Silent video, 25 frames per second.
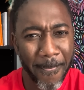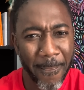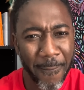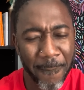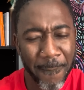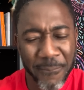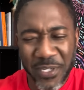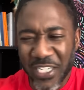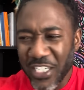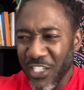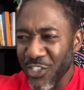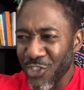
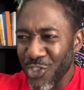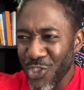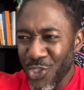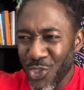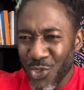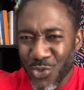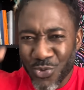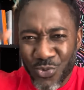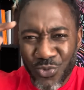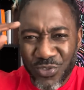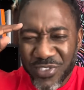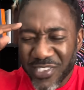because
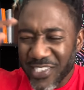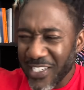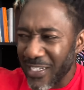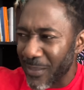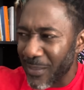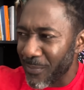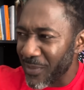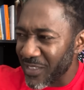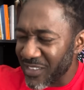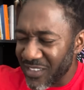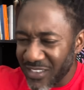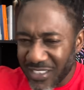you see them
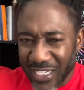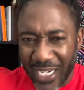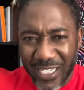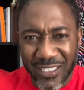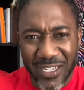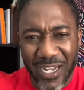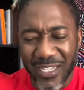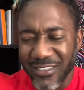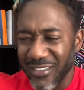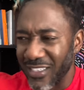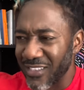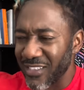
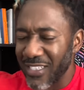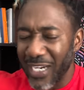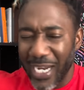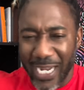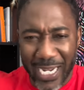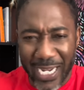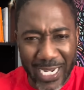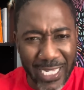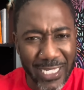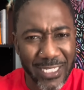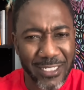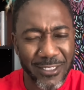as a
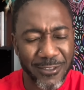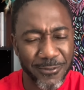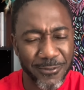child.